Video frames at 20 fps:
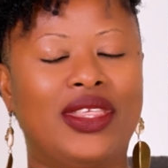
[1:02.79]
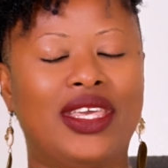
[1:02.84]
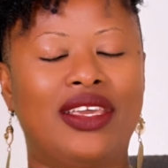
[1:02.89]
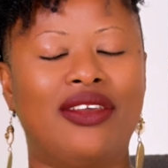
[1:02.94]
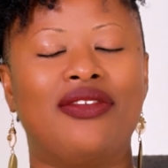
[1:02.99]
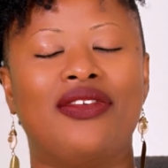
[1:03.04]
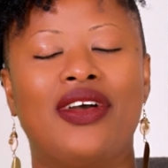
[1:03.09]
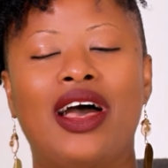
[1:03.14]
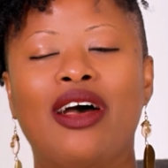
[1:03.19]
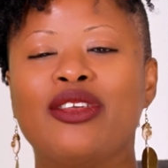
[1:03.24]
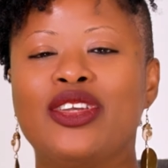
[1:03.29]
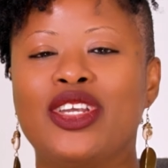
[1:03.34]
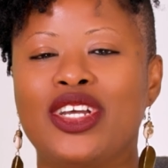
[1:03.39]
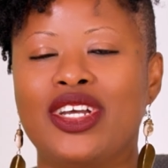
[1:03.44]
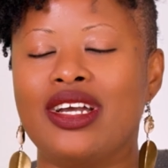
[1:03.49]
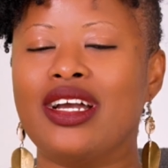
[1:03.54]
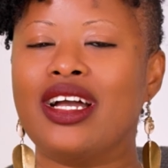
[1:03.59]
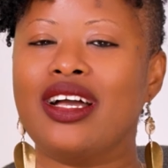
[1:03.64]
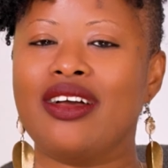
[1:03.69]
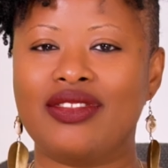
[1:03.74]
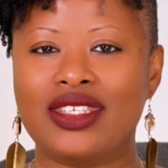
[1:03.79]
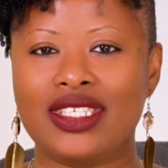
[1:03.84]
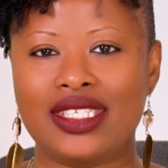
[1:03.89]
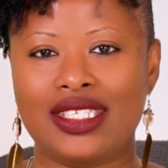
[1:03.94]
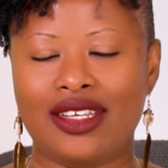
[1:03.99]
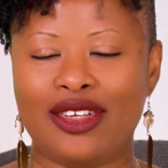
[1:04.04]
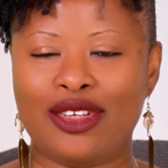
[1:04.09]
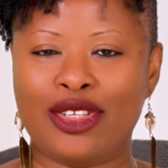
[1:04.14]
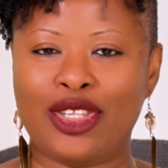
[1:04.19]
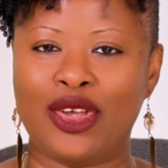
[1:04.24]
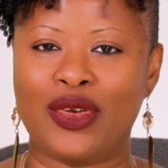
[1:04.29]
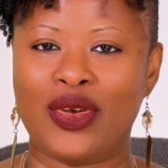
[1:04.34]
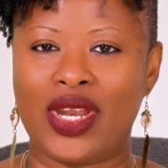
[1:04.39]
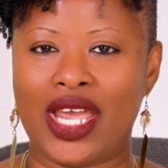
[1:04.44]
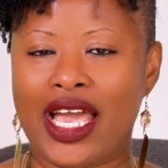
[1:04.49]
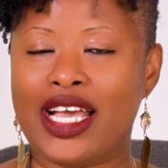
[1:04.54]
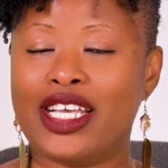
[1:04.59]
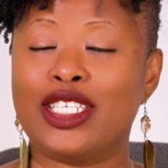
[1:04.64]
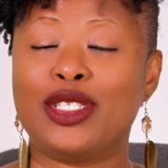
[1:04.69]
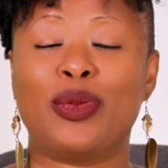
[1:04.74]
the founder of the Sierra Leone
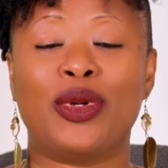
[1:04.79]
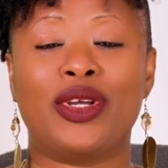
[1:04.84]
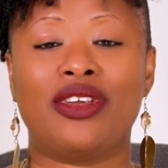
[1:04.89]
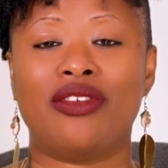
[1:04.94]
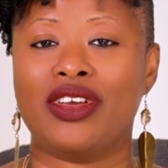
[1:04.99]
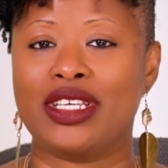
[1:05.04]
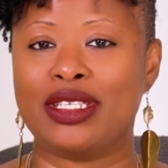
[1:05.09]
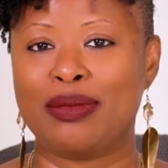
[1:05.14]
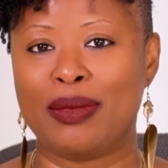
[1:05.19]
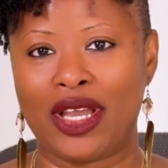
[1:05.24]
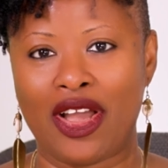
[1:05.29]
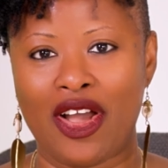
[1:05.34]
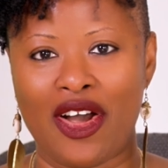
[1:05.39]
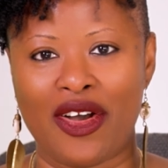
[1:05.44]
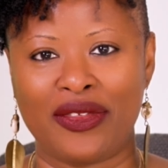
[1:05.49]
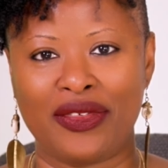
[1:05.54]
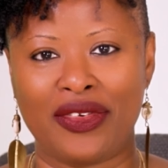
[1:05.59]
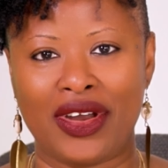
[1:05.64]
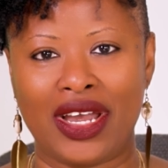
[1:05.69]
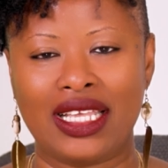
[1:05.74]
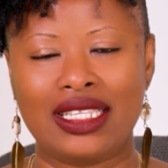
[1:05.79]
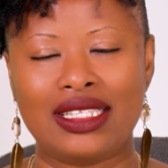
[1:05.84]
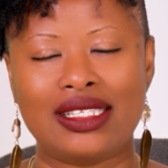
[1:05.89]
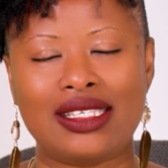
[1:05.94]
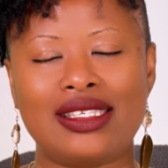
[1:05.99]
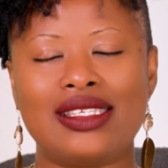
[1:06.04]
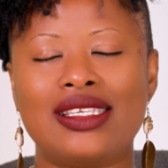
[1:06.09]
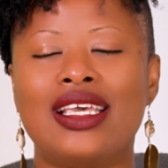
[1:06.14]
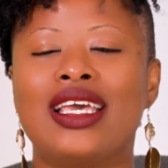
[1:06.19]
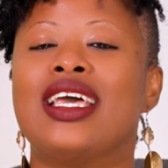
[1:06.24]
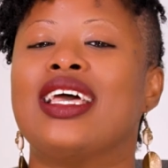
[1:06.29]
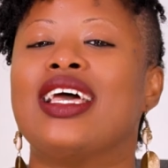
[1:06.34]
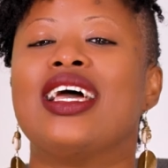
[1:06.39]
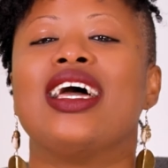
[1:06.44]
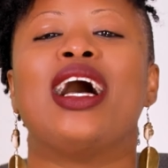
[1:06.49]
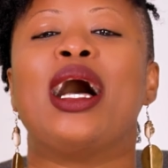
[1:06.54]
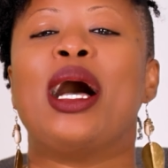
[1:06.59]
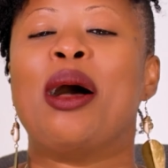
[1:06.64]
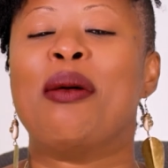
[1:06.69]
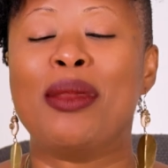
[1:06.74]
Diaspora Investment Conference,
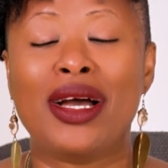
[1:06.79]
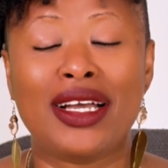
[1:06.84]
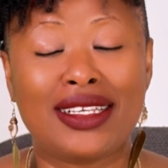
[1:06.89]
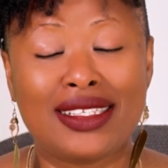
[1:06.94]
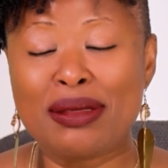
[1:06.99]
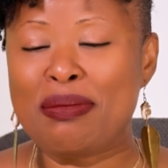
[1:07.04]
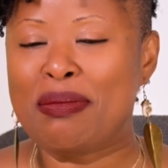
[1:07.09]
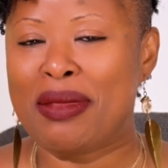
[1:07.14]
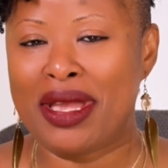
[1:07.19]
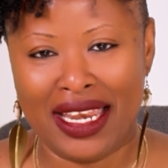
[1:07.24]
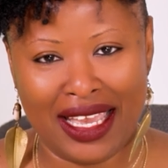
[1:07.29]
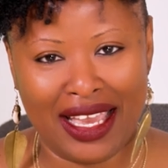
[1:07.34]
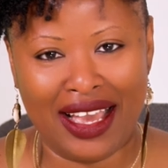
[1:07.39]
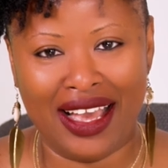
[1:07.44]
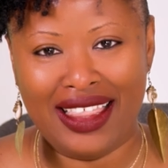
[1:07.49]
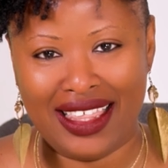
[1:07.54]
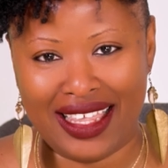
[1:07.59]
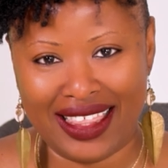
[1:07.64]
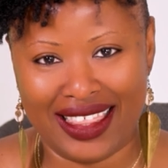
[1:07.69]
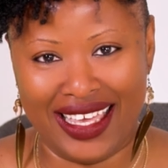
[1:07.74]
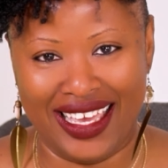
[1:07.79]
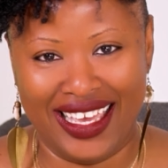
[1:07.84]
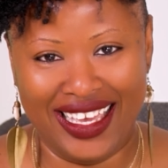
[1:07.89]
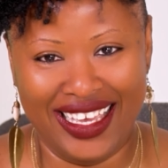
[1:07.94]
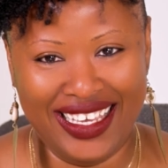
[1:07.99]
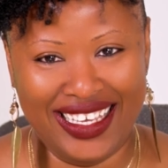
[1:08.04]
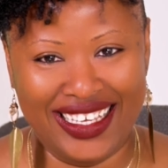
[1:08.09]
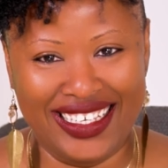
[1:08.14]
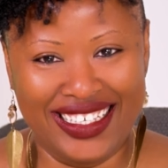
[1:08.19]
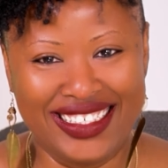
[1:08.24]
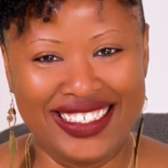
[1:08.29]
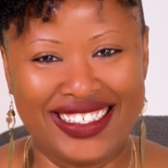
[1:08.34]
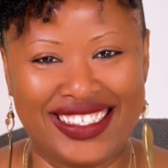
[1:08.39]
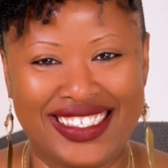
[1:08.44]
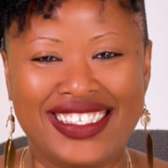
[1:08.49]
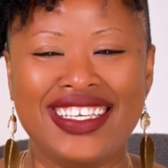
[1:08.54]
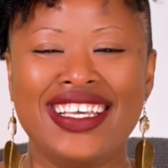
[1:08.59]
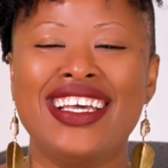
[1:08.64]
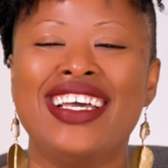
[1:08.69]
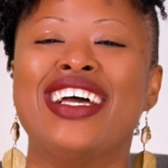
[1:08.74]
amongst many other
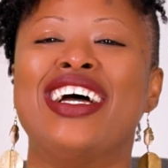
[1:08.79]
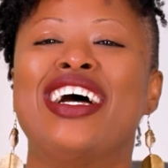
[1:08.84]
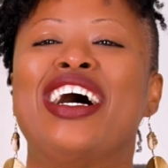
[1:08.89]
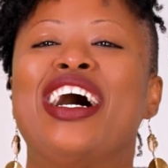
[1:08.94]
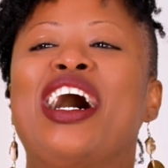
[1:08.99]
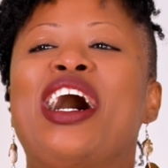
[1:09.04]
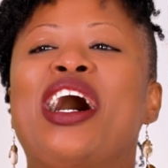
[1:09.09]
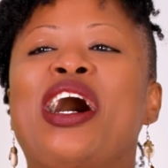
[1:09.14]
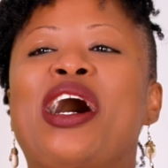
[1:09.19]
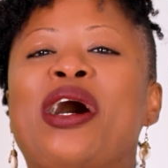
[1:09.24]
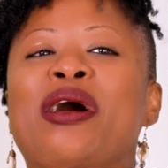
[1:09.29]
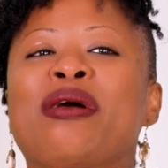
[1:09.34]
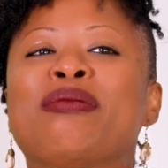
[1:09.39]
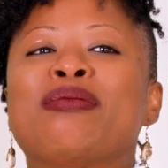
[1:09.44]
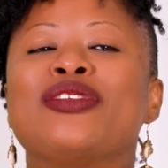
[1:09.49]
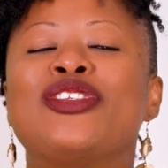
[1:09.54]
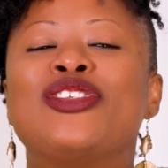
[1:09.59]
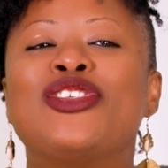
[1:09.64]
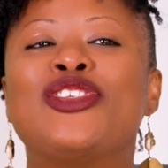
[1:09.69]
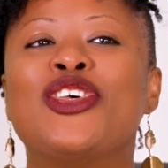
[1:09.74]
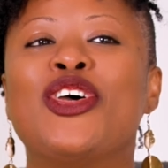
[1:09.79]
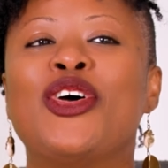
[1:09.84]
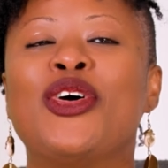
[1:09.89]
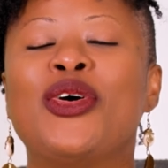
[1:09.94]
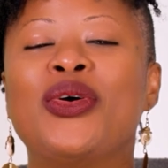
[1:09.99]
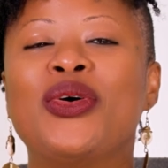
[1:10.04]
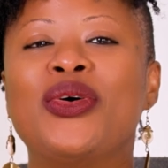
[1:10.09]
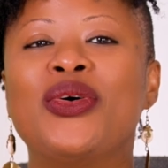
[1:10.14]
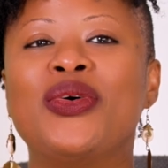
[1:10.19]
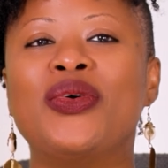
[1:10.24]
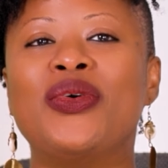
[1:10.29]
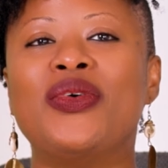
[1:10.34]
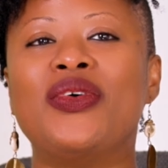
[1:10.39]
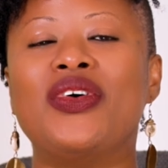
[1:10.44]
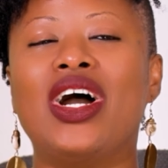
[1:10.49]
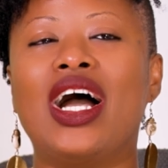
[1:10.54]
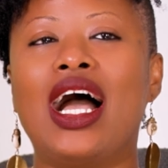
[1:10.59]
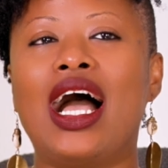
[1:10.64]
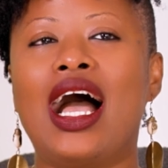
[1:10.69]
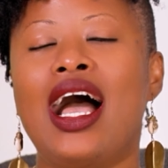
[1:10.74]
things.
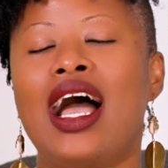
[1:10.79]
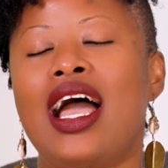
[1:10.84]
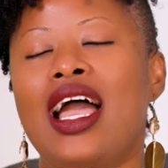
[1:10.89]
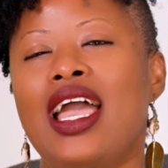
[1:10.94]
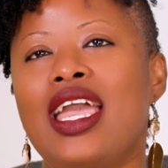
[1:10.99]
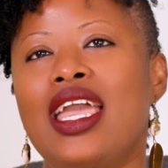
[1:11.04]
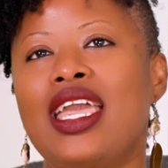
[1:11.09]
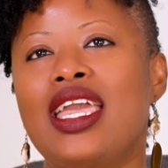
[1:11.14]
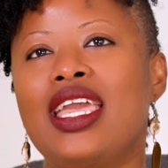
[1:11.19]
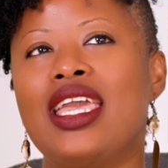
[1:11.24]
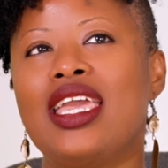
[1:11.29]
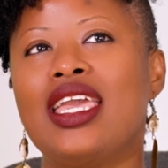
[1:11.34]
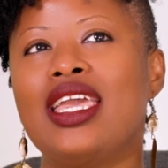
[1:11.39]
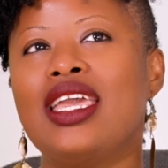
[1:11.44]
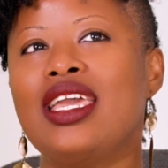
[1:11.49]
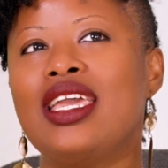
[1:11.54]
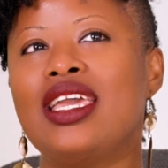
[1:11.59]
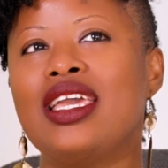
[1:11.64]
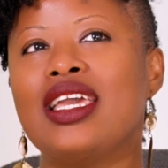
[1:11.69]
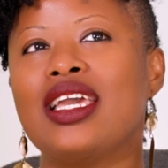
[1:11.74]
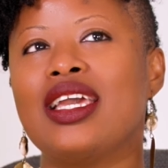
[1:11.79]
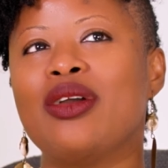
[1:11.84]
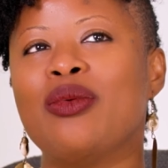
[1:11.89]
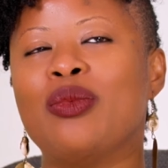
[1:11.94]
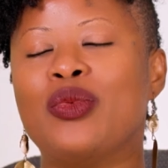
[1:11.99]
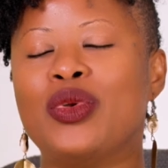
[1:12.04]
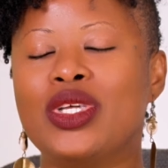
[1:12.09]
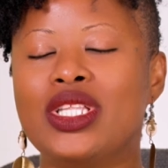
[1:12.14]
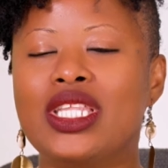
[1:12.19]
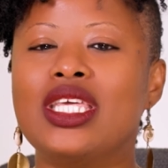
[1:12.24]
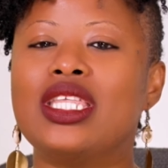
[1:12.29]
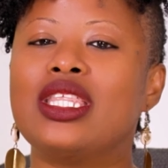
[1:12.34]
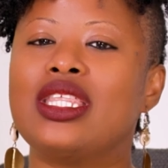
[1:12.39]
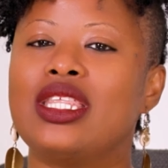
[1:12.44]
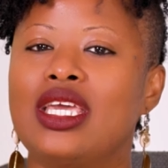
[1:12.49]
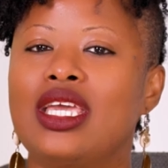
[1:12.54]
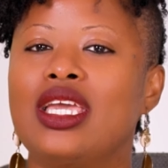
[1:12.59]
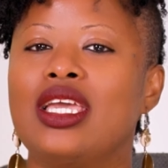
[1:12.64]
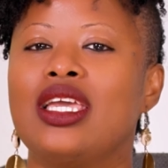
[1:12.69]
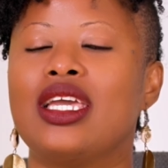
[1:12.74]
So I really
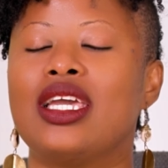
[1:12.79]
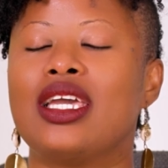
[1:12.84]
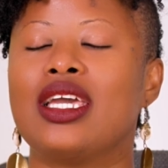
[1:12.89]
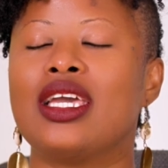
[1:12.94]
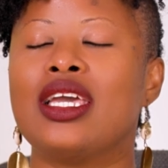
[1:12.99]
think